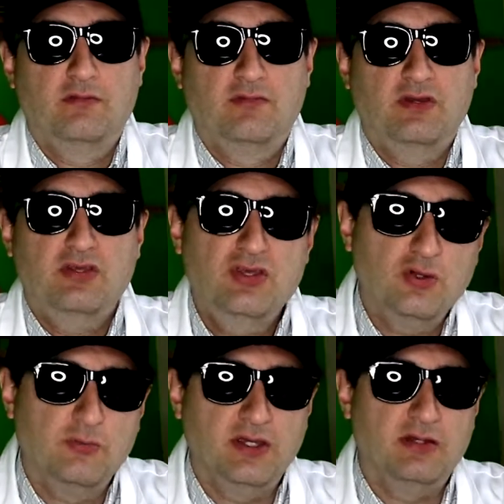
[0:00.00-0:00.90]
the
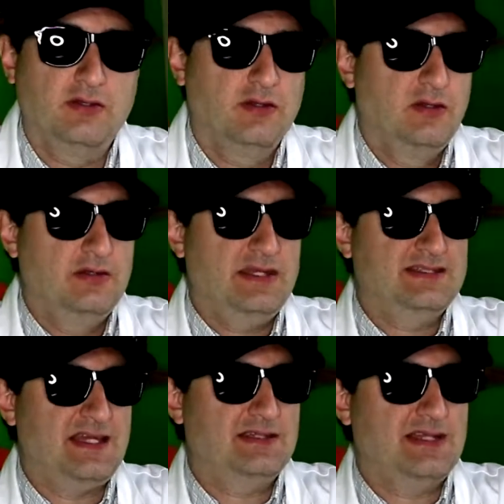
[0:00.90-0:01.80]
human that
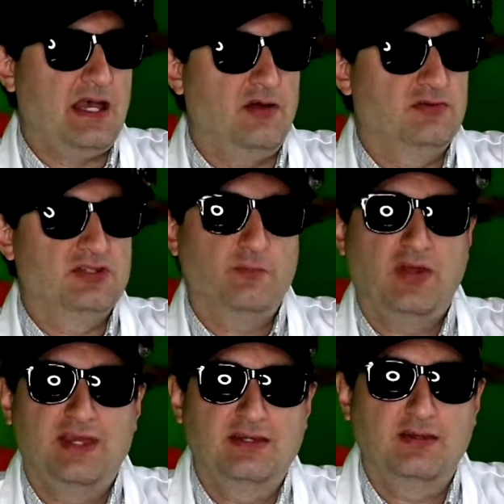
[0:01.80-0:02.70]
sat down to
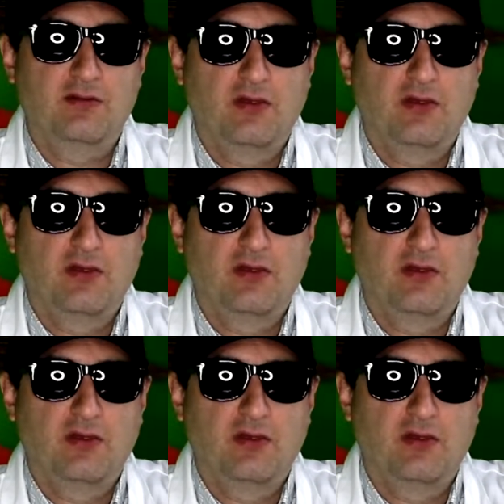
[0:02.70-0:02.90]
play the